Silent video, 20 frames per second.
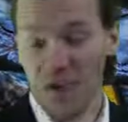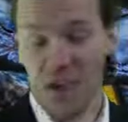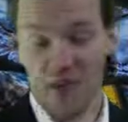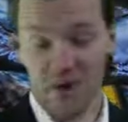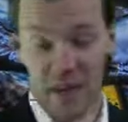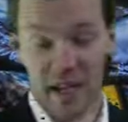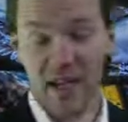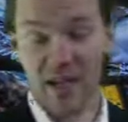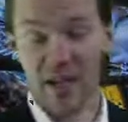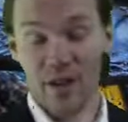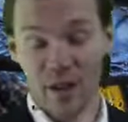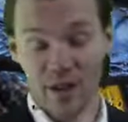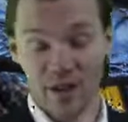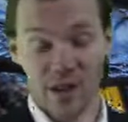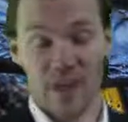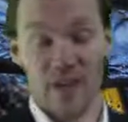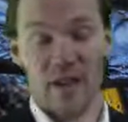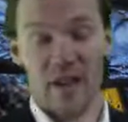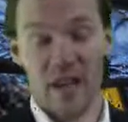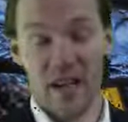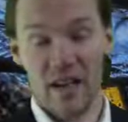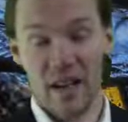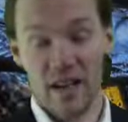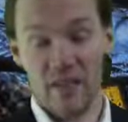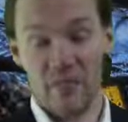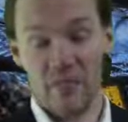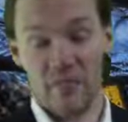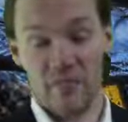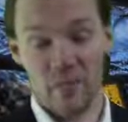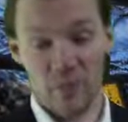take over
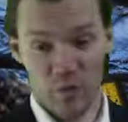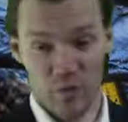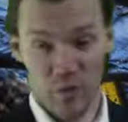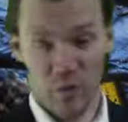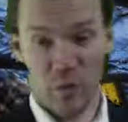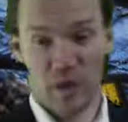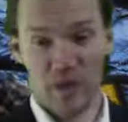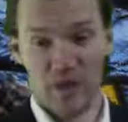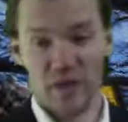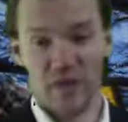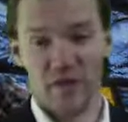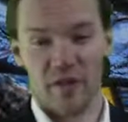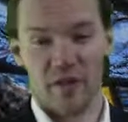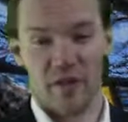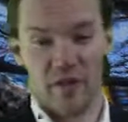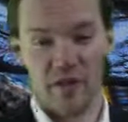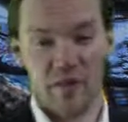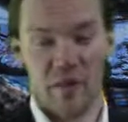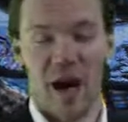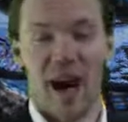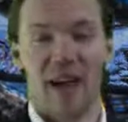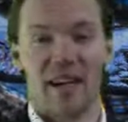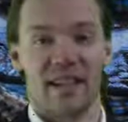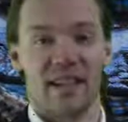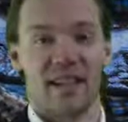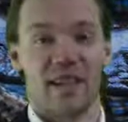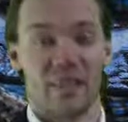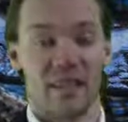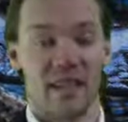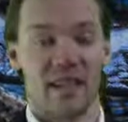and rule your
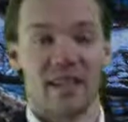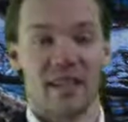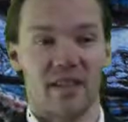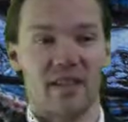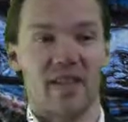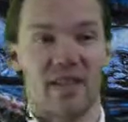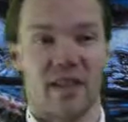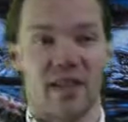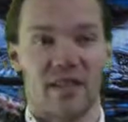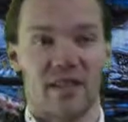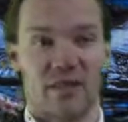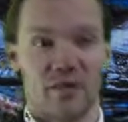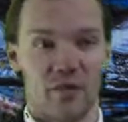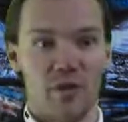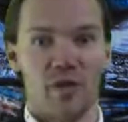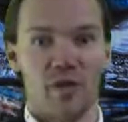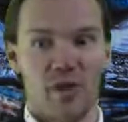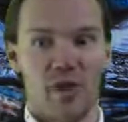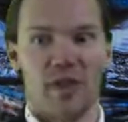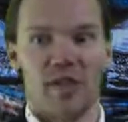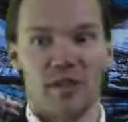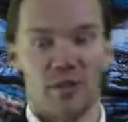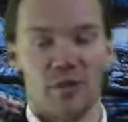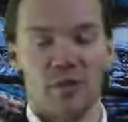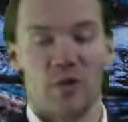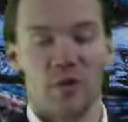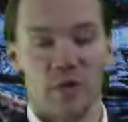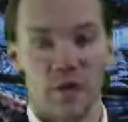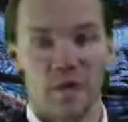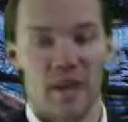body, because that's who you want to
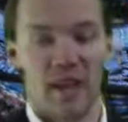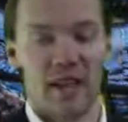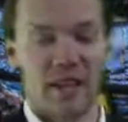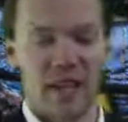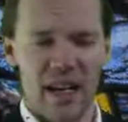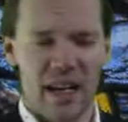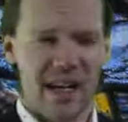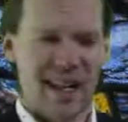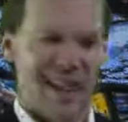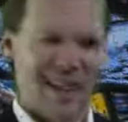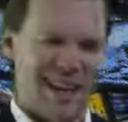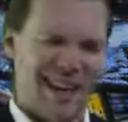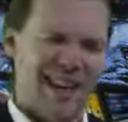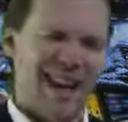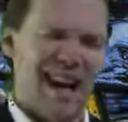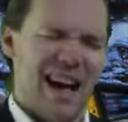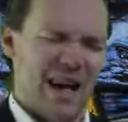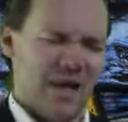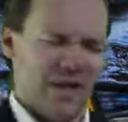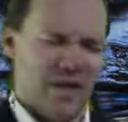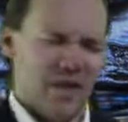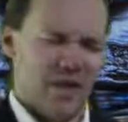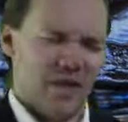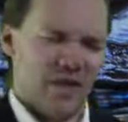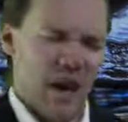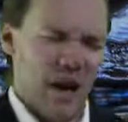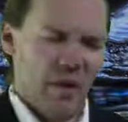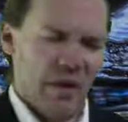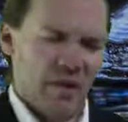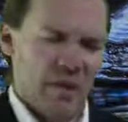rule your body. Now, yeah,
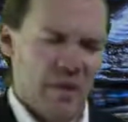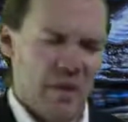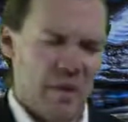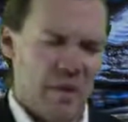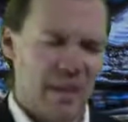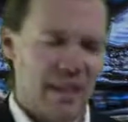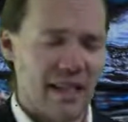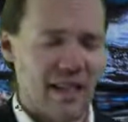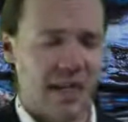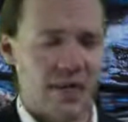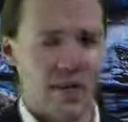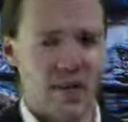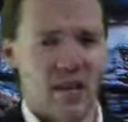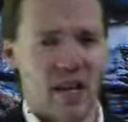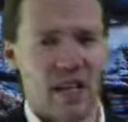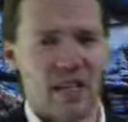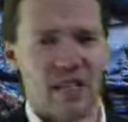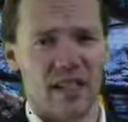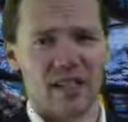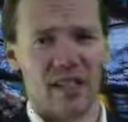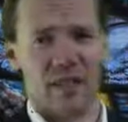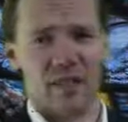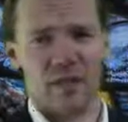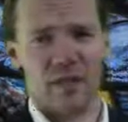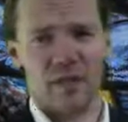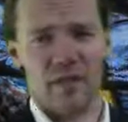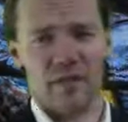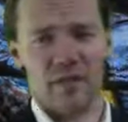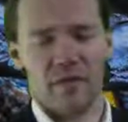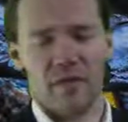there's always going to be the introduction
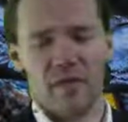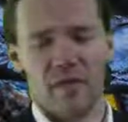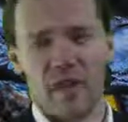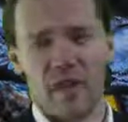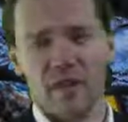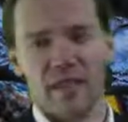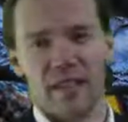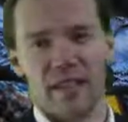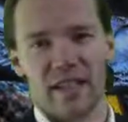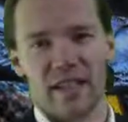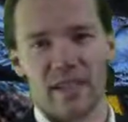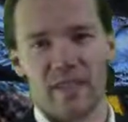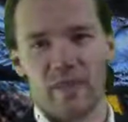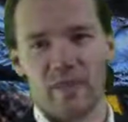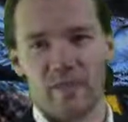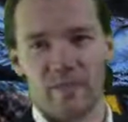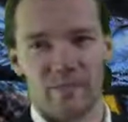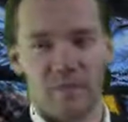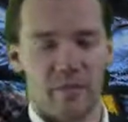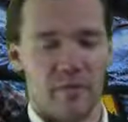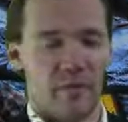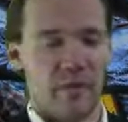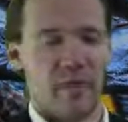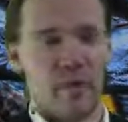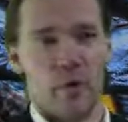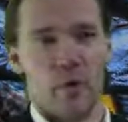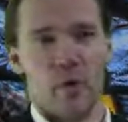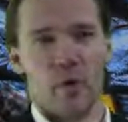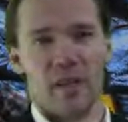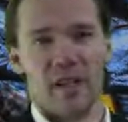of various
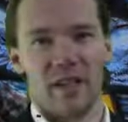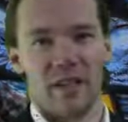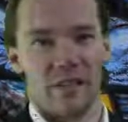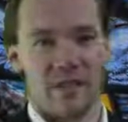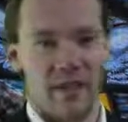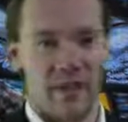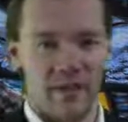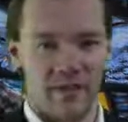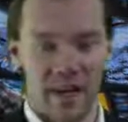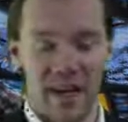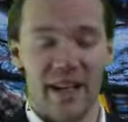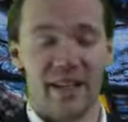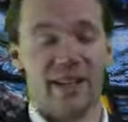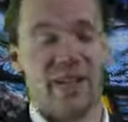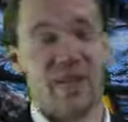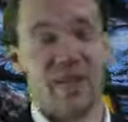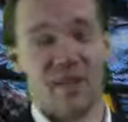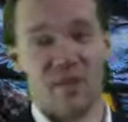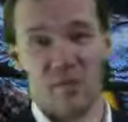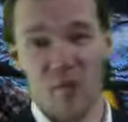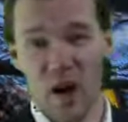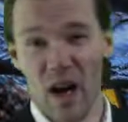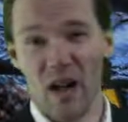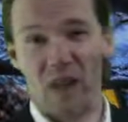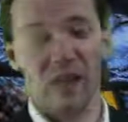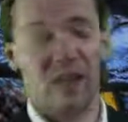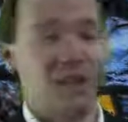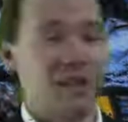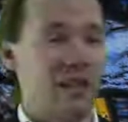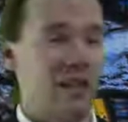foreign invaders as
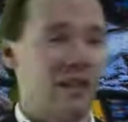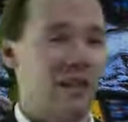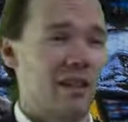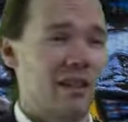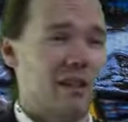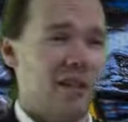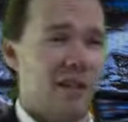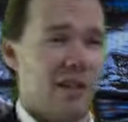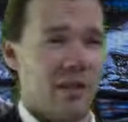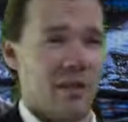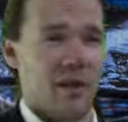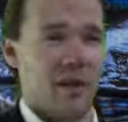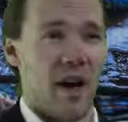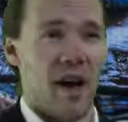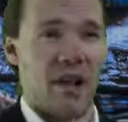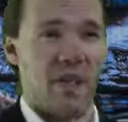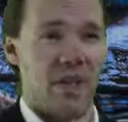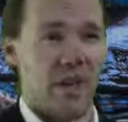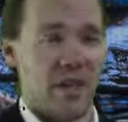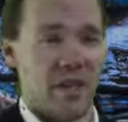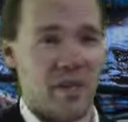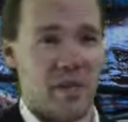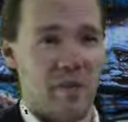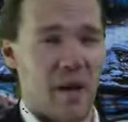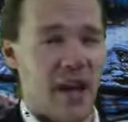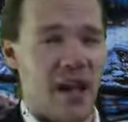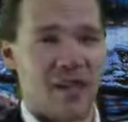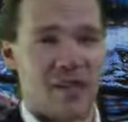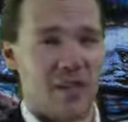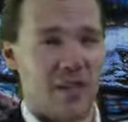well. Viruses,
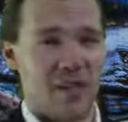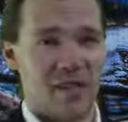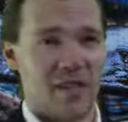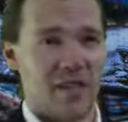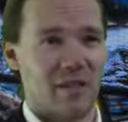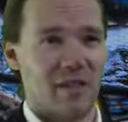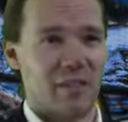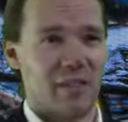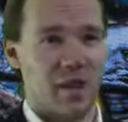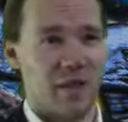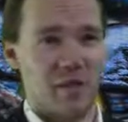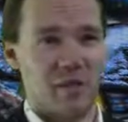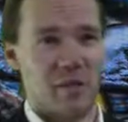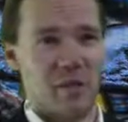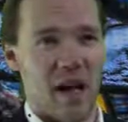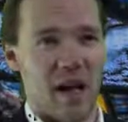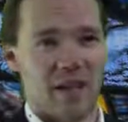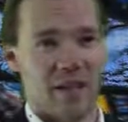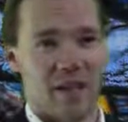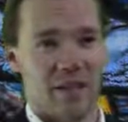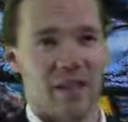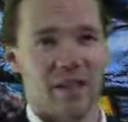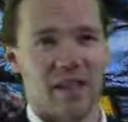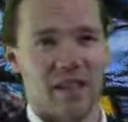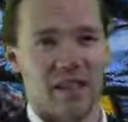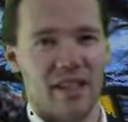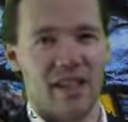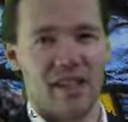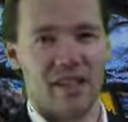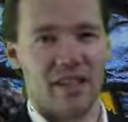pathogens, other
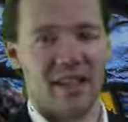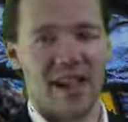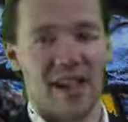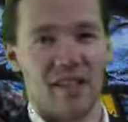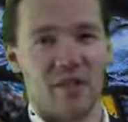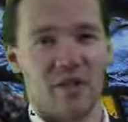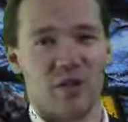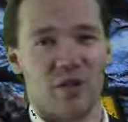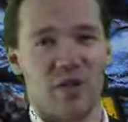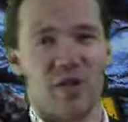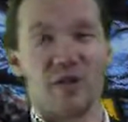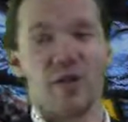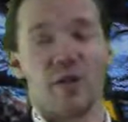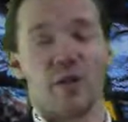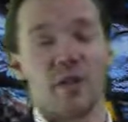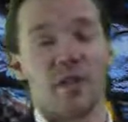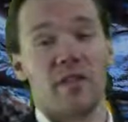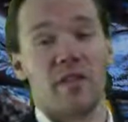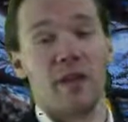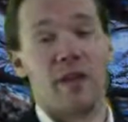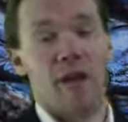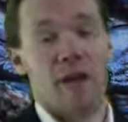bacteria that's not so good for you.